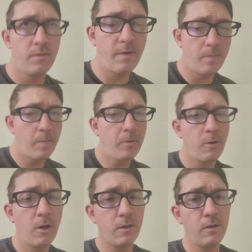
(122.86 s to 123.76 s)
if I remember
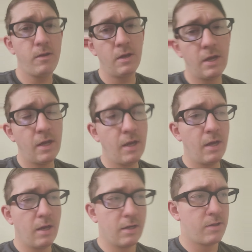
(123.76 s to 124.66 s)
correctly.
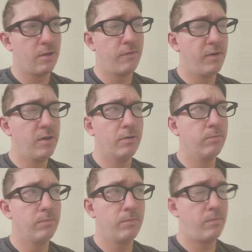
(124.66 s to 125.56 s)
I saw the video
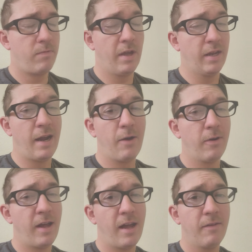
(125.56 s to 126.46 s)
like an hour
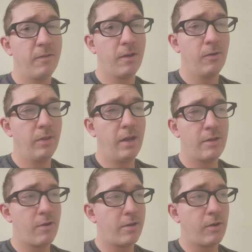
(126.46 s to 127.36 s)
and a half ago, and then I
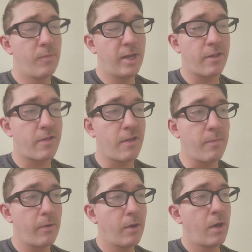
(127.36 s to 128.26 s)
tried to go back to
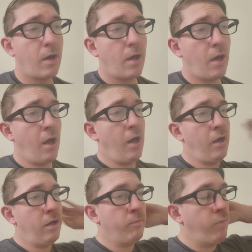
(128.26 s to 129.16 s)
sleep.
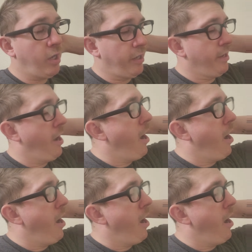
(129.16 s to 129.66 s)
But